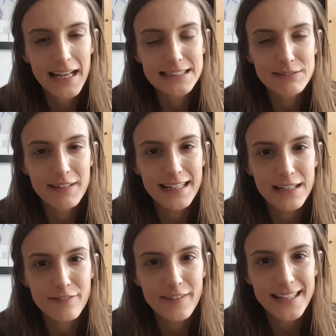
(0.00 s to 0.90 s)
it's really
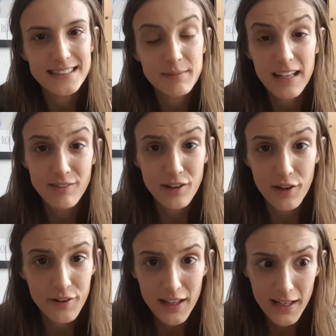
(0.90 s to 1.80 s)
affecting me. Even
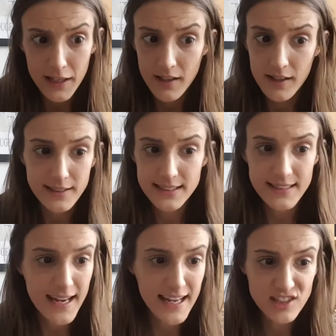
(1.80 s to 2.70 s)
though
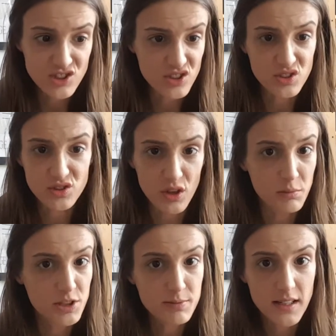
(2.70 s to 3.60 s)
today is just so
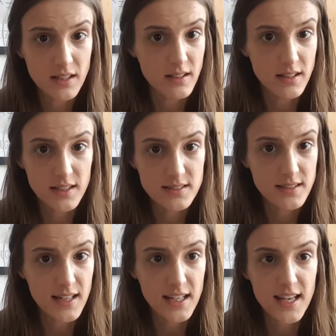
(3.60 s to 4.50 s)
much better than
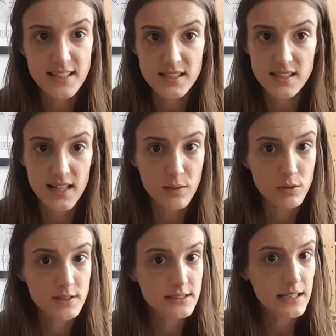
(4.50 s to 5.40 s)
yesterday. Yesterday
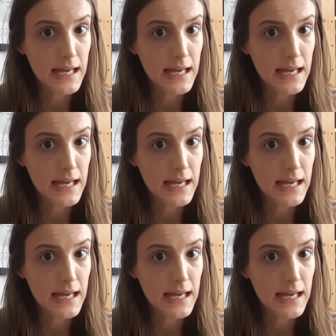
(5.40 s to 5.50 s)
was,